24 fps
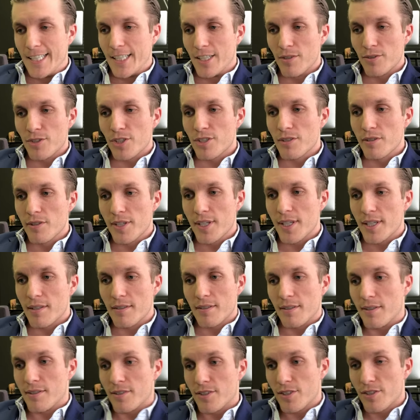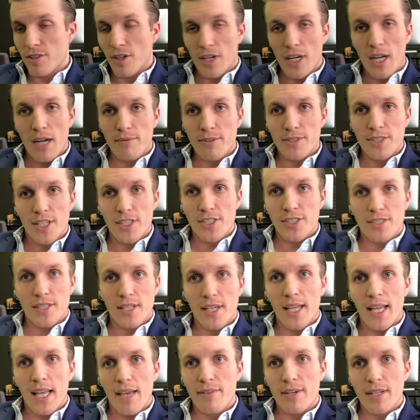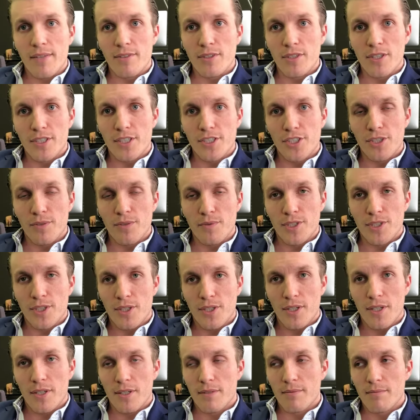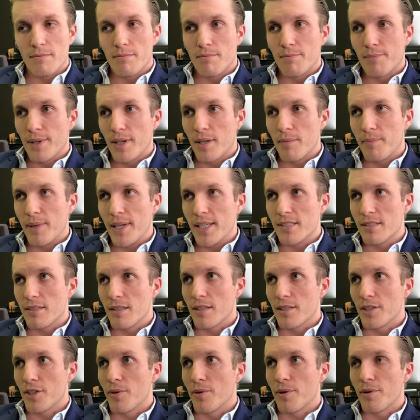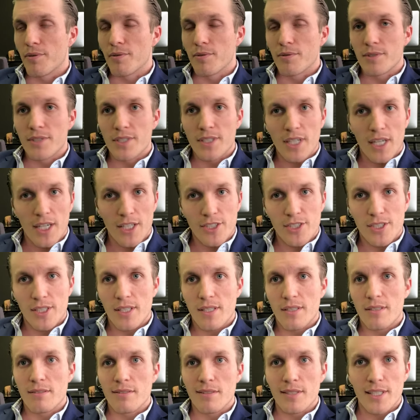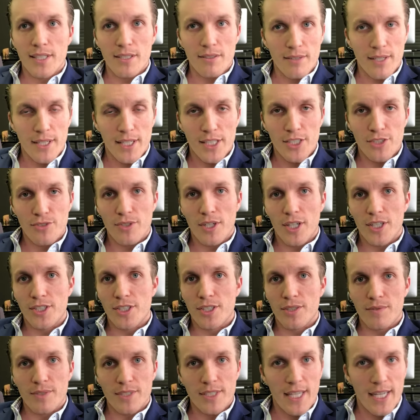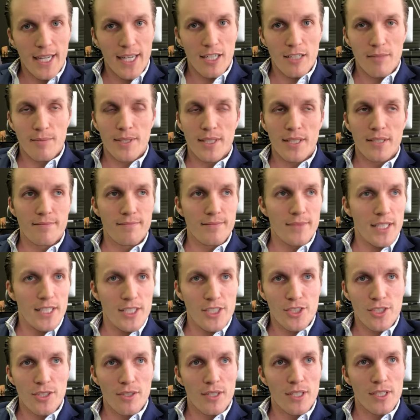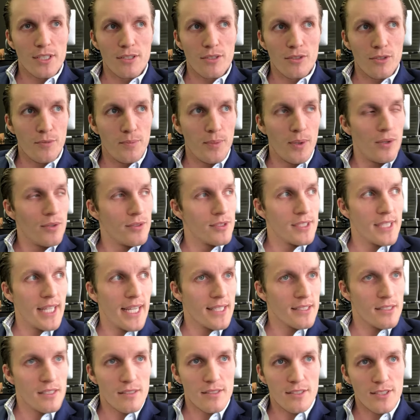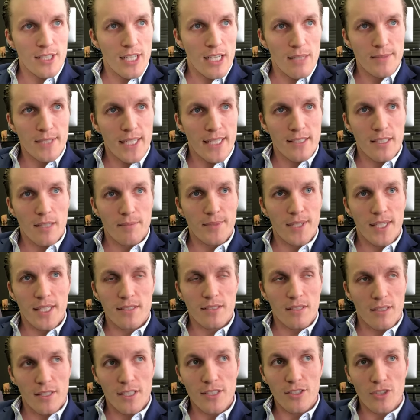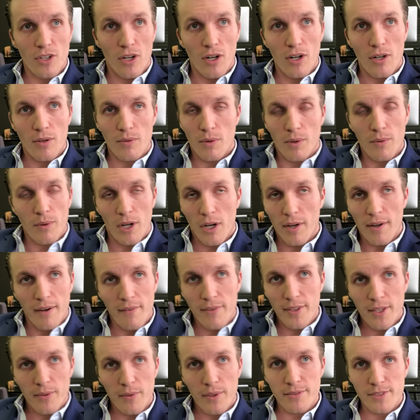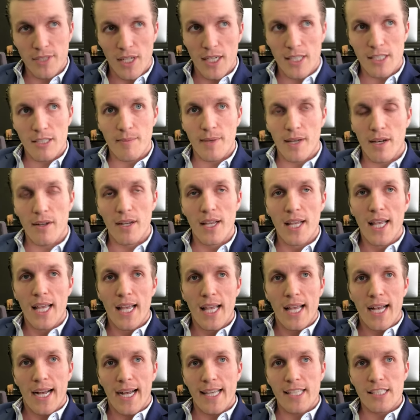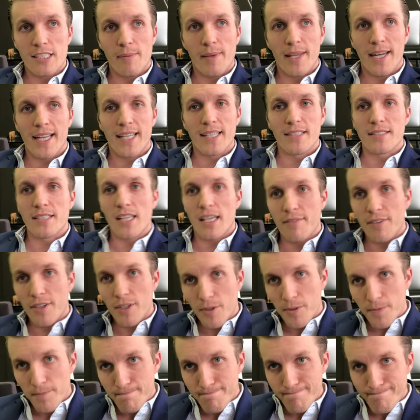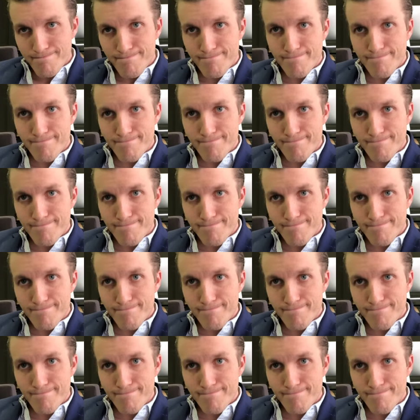you know, just our conversation today, haven't even looked at your return, but based on going through deductions, legal entity structure, retirement, insurance, loopholes, Tax Cuts and Jobs Act updates on this call, everything we've talked about, I estimate I could save you